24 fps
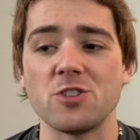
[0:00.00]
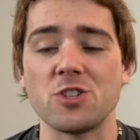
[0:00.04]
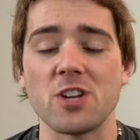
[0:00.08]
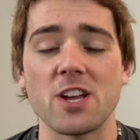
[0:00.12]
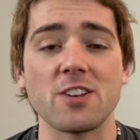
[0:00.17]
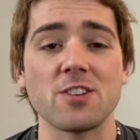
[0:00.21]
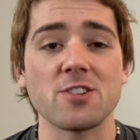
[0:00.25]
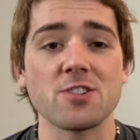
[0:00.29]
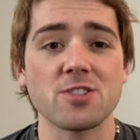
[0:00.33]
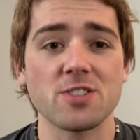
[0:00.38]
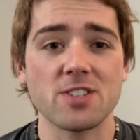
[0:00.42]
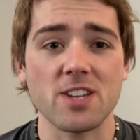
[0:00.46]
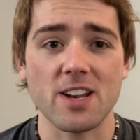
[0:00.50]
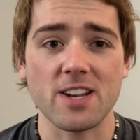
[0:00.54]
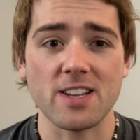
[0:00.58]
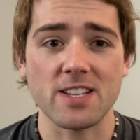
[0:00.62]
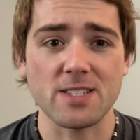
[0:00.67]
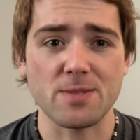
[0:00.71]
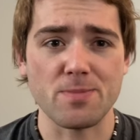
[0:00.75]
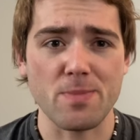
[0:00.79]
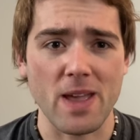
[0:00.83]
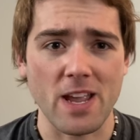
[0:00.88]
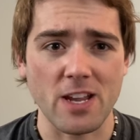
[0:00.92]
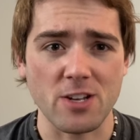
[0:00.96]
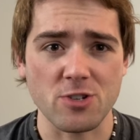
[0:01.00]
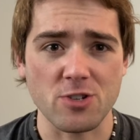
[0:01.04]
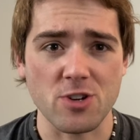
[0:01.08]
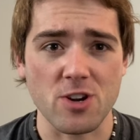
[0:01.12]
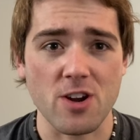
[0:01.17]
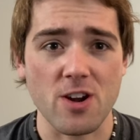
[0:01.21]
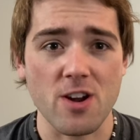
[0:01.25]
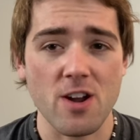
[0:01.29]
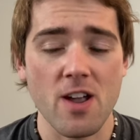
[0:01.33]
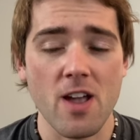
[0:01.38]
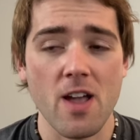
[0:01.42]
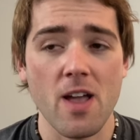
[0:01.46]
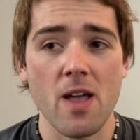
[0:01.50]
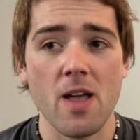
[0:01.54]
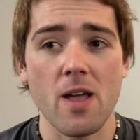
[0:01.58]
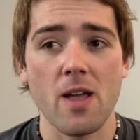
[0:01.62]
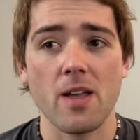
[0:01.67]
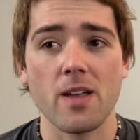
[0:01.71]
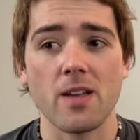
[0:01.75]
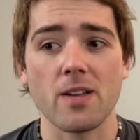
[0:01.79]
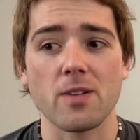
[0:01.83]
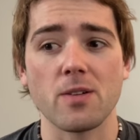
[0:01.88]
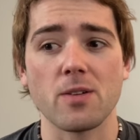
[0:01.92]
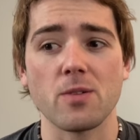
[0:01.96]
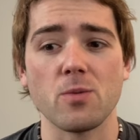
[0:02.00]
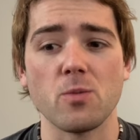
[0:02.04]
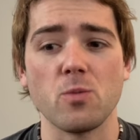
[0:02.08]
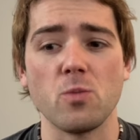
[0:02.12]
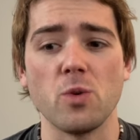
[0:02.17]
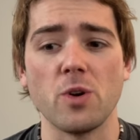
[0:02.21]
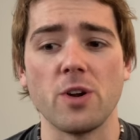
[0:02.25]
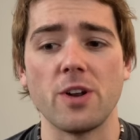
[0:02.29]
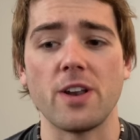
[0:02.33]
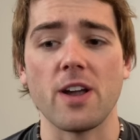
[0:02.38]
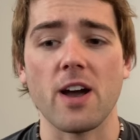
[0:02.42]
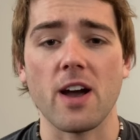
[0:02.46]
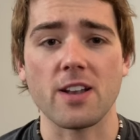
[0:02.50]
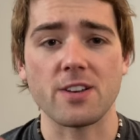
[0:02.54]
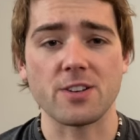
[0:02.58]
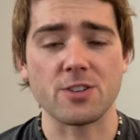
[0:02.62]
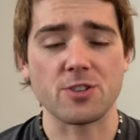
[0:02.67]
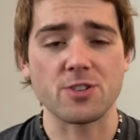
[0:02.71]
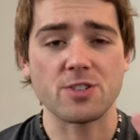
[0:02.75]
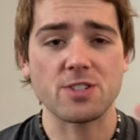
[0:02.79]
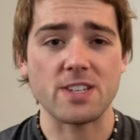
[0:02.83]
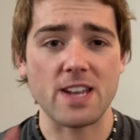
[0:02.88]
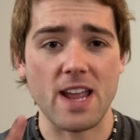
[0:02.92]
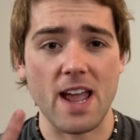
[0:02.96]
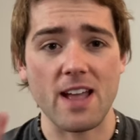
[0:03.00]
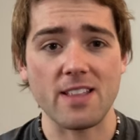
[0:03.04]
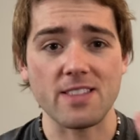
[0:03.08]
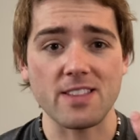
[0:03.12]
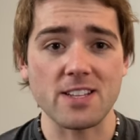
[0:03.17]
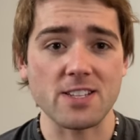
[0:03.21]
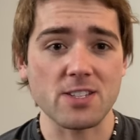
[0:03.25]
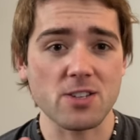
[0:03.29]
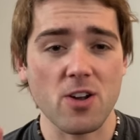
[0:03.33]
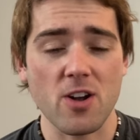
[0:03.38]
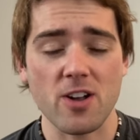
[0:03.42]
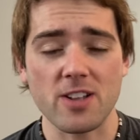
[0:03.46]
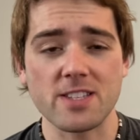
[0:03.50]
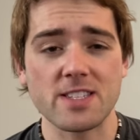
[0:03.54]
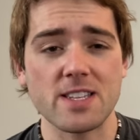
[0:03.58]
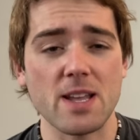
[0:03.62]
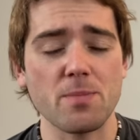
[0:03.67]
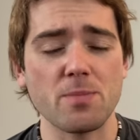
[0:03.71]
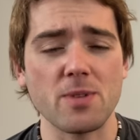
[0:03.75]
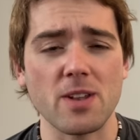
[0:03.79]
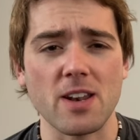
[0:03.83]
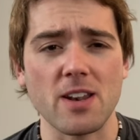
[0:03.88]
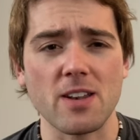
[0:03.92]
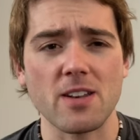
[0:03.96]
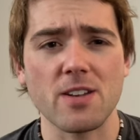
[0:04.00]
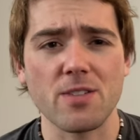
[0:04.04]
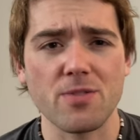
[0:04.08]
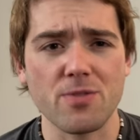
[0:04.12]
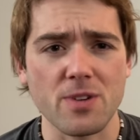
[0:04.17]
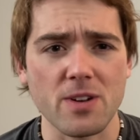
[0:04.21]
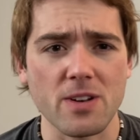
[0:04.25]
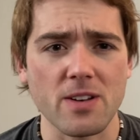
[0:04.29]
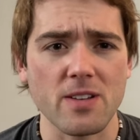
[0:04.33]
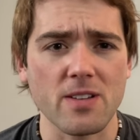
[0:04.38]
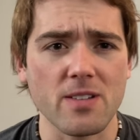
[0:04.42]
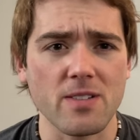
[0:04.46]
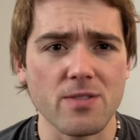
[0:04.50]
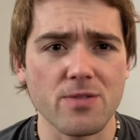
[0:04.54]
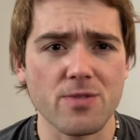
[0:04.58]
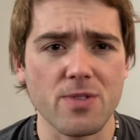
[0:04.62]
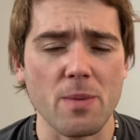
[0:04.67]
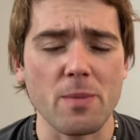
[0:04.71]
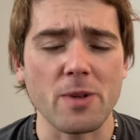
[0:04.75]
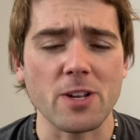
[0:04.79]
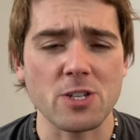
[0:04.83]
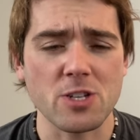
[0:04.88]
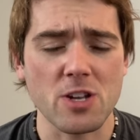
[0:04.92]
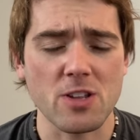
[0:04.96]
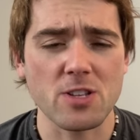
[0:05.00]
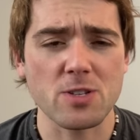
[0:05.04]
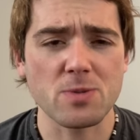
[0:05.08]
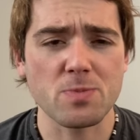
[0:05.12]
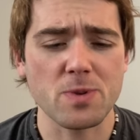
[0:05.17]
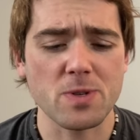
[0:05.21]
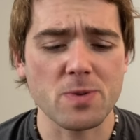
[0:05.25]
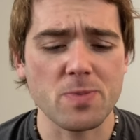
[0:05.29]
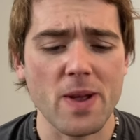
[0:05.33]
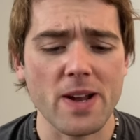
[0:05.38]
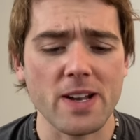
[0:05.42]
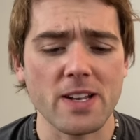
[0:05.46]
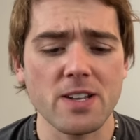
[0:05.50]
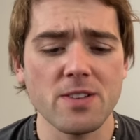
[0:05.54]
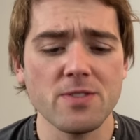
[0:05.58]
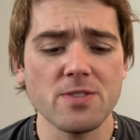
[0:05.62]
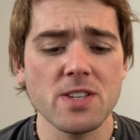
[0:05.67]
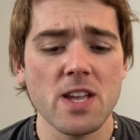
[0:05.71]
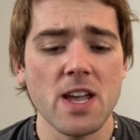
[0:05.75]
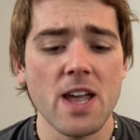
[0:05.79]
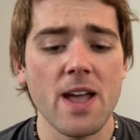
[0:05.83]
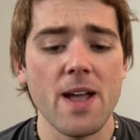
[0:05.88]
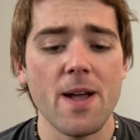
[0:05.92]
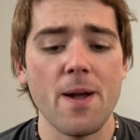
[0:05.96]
gender studies major would understand this concept in a different from each other's perspectives,